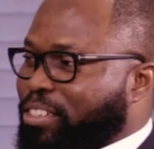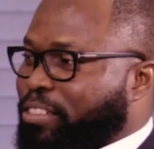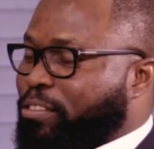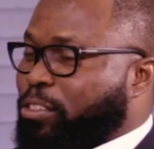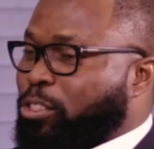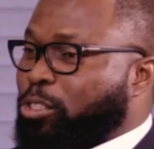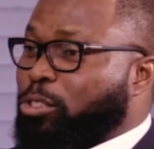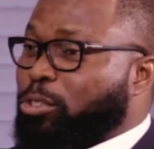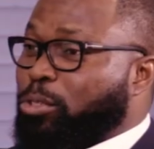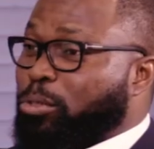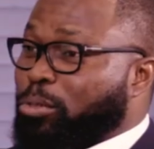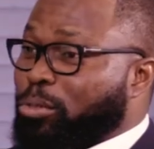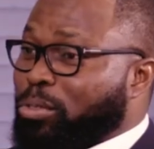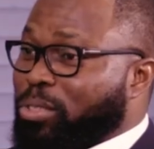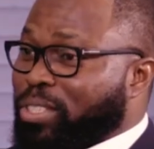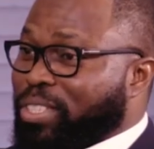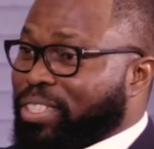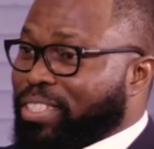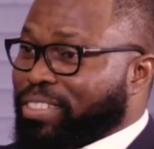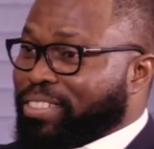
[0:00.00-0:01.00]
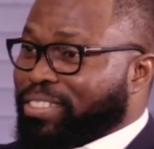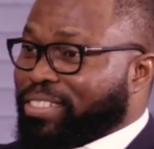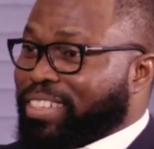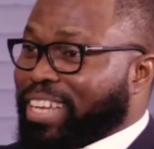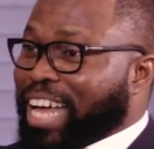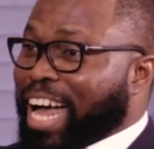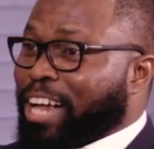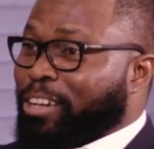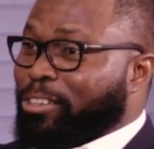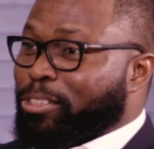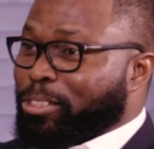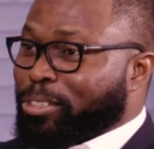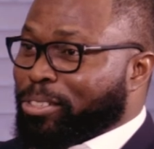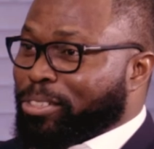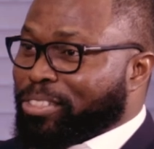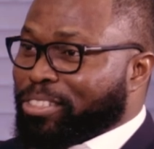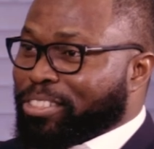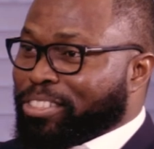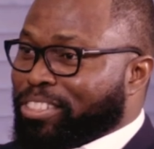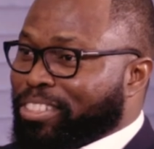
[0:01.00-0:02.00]
For shoes,
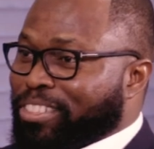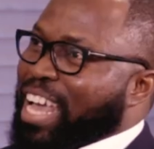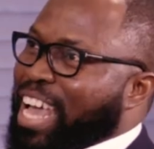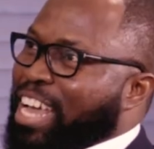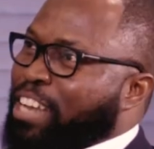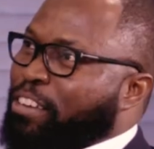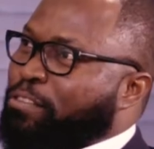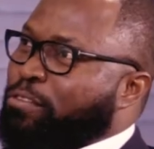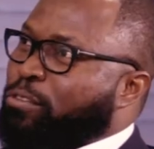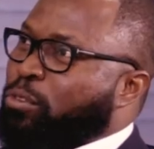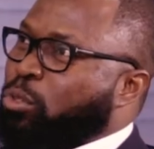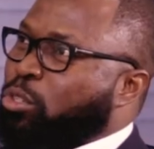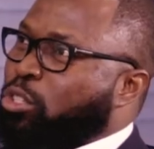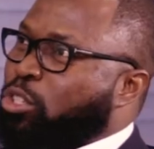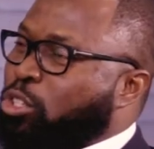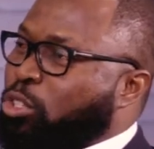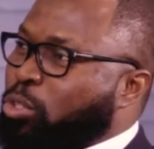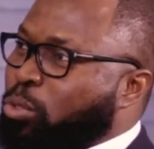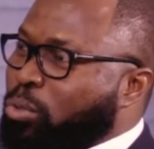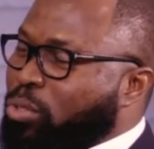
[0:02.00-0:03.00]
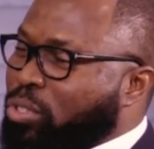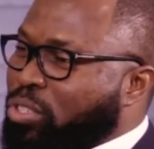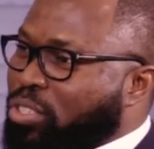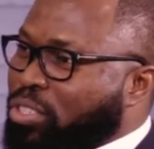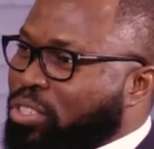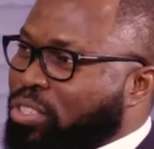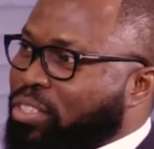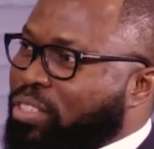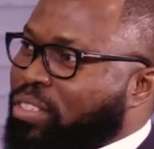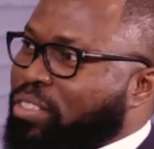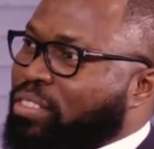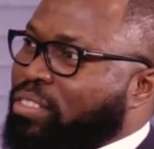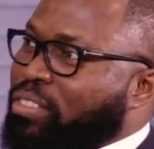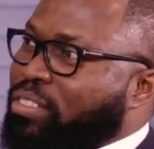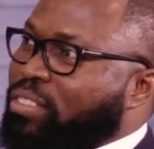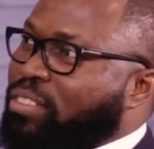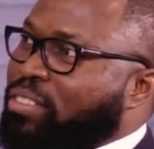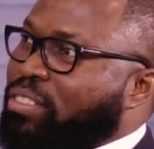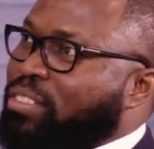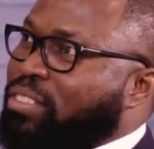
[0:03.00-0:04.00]
Aldo. And for suits,
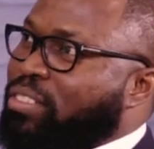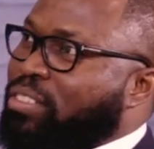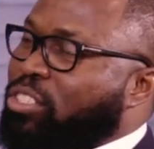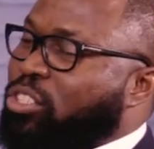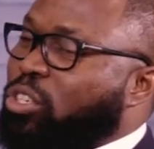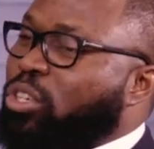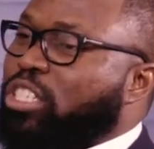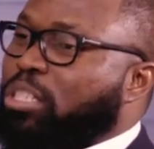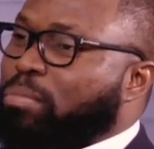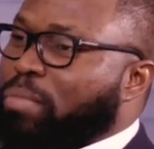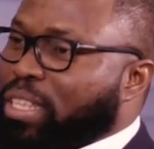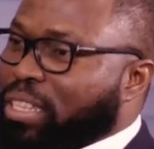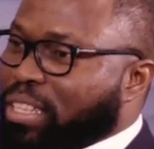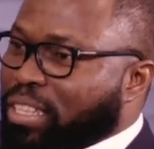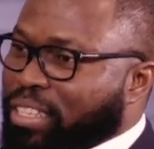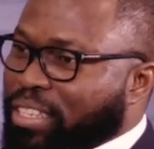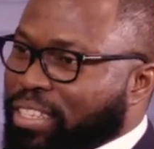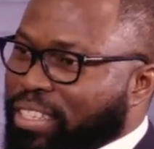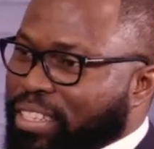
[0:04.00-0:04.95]
John Smith.